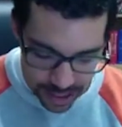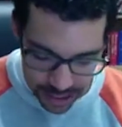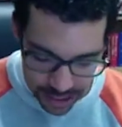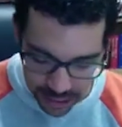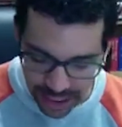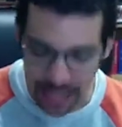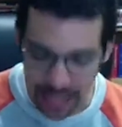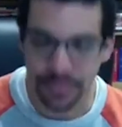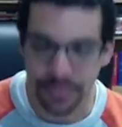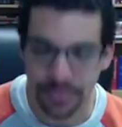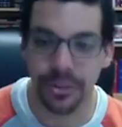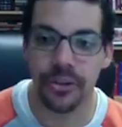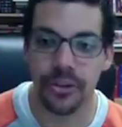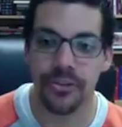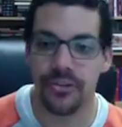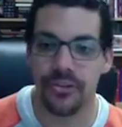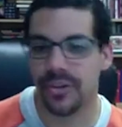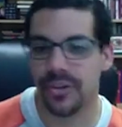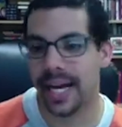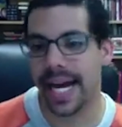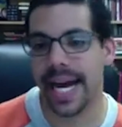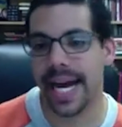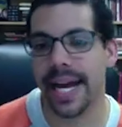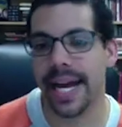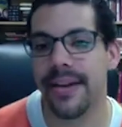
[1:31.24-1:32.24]
chapter
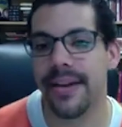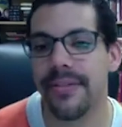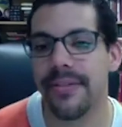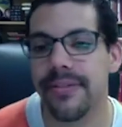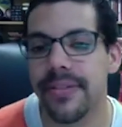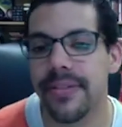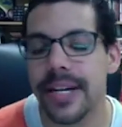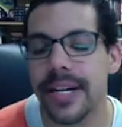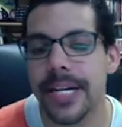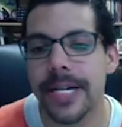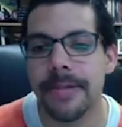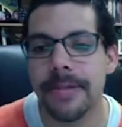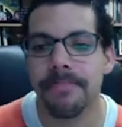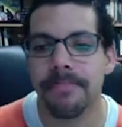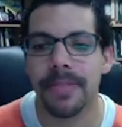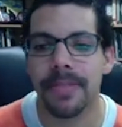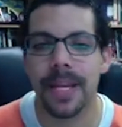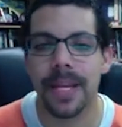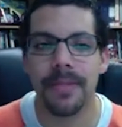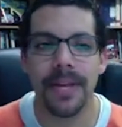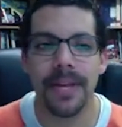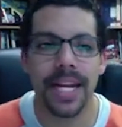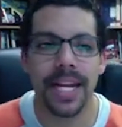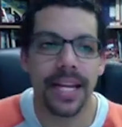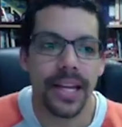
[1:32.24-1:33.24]
5.
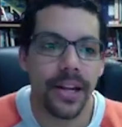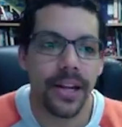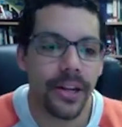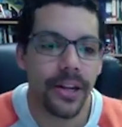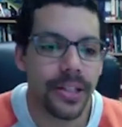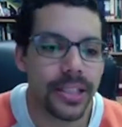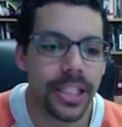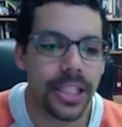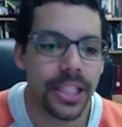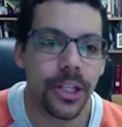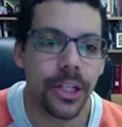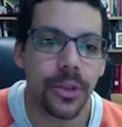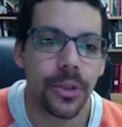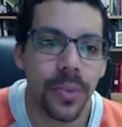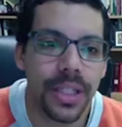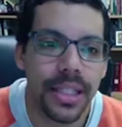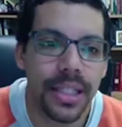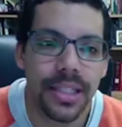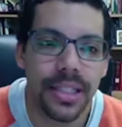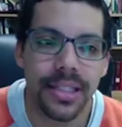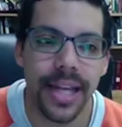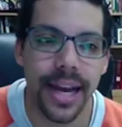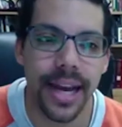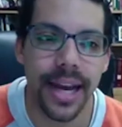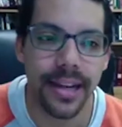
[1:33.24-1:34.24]
And here's
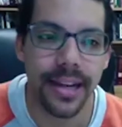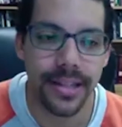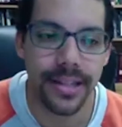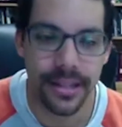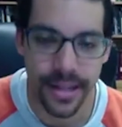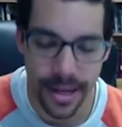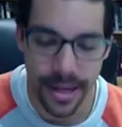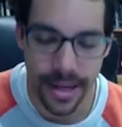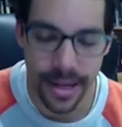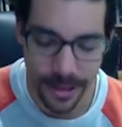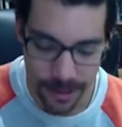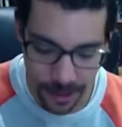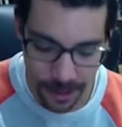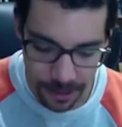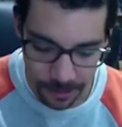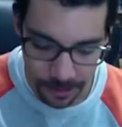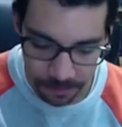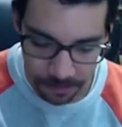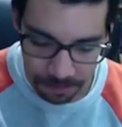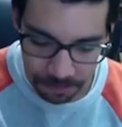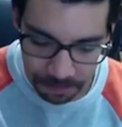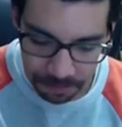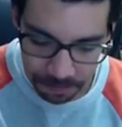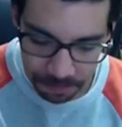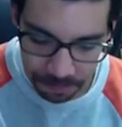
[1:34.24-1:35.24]
what the text says.
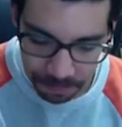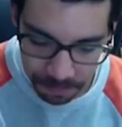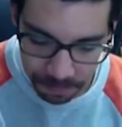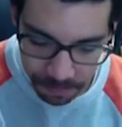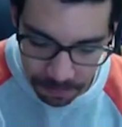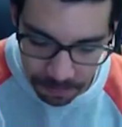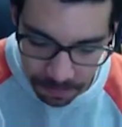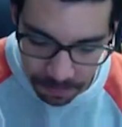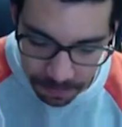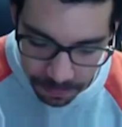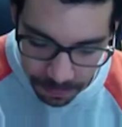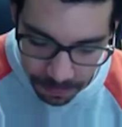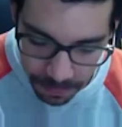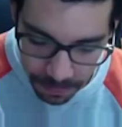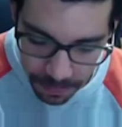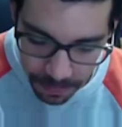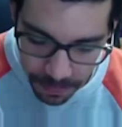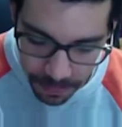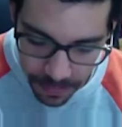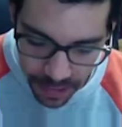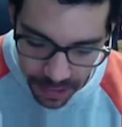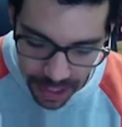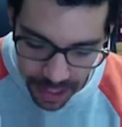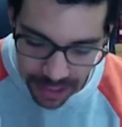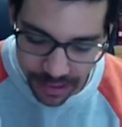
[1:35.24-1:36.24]

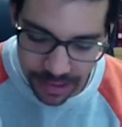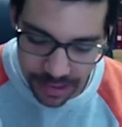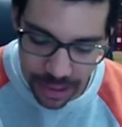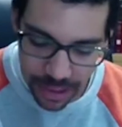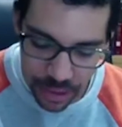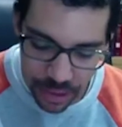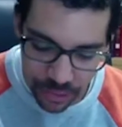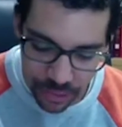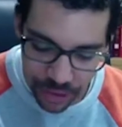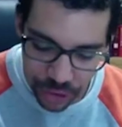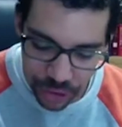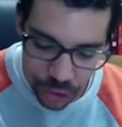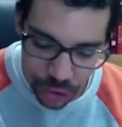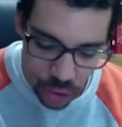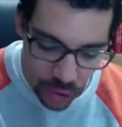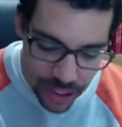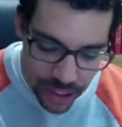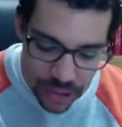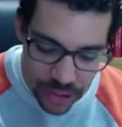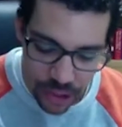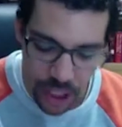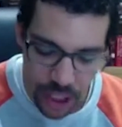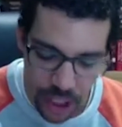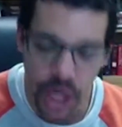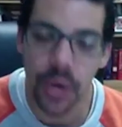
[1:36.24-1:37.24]
And it says,
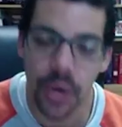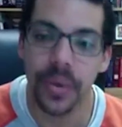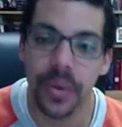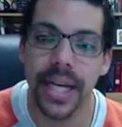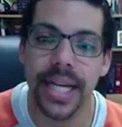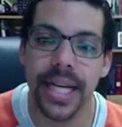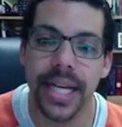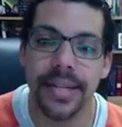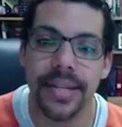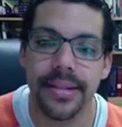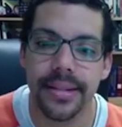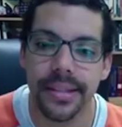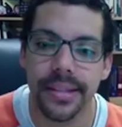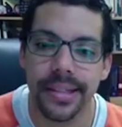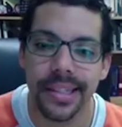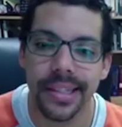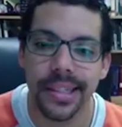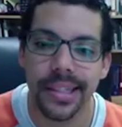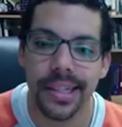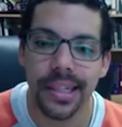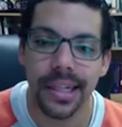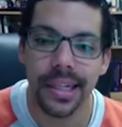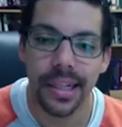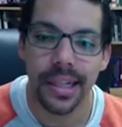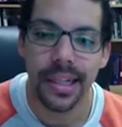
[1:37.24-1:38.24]
"Rejoice always,
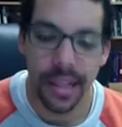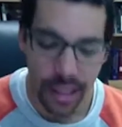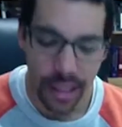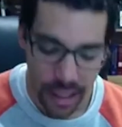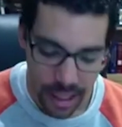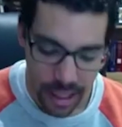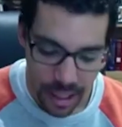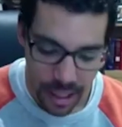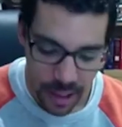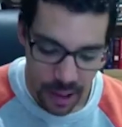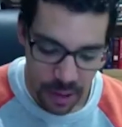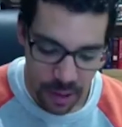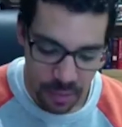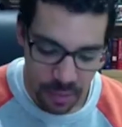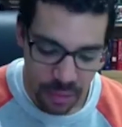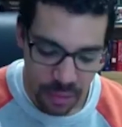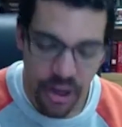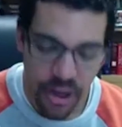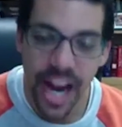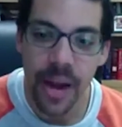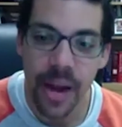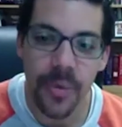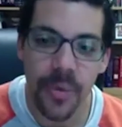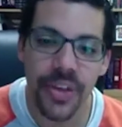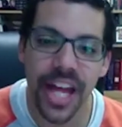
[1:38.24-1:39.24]

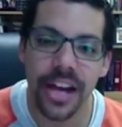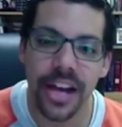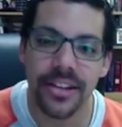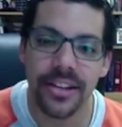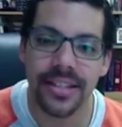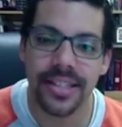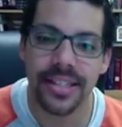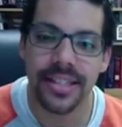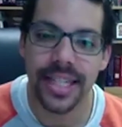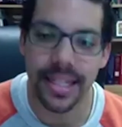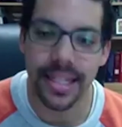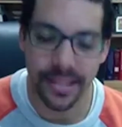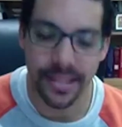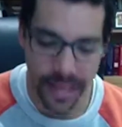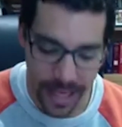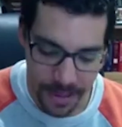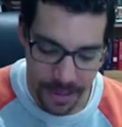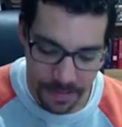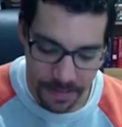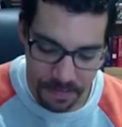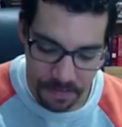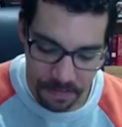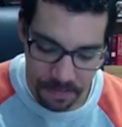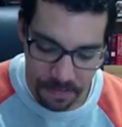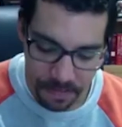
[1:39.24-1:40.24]
pray without
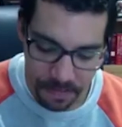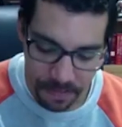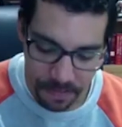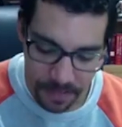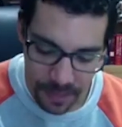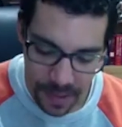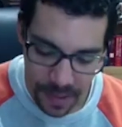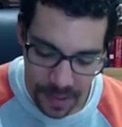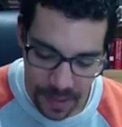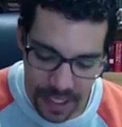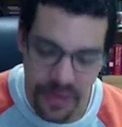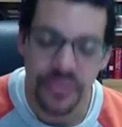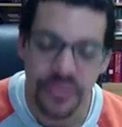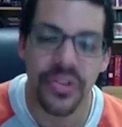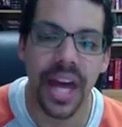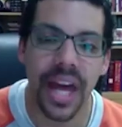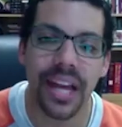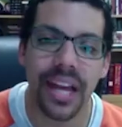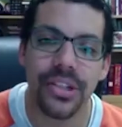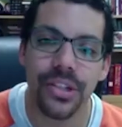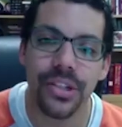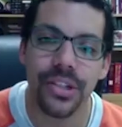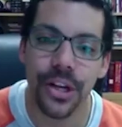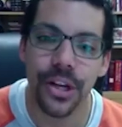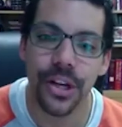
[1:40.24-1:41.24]
ceasing, give
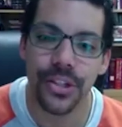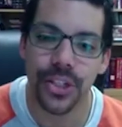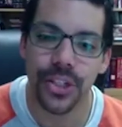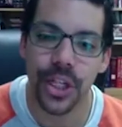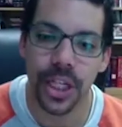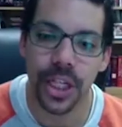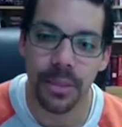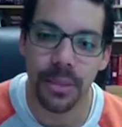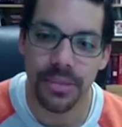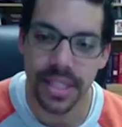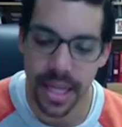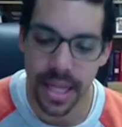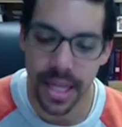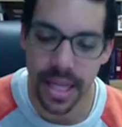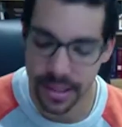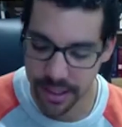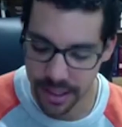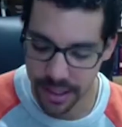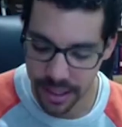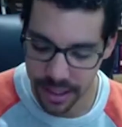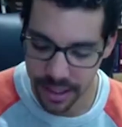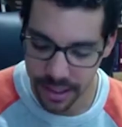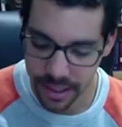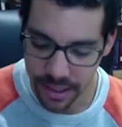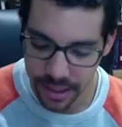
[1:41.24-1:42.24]
thanks in all
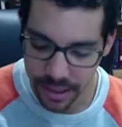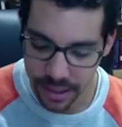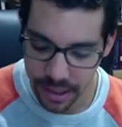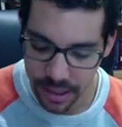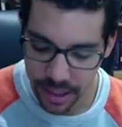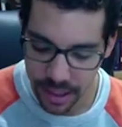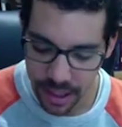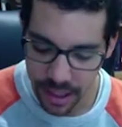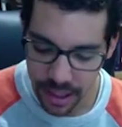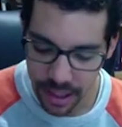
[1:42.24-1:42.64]
circumstances,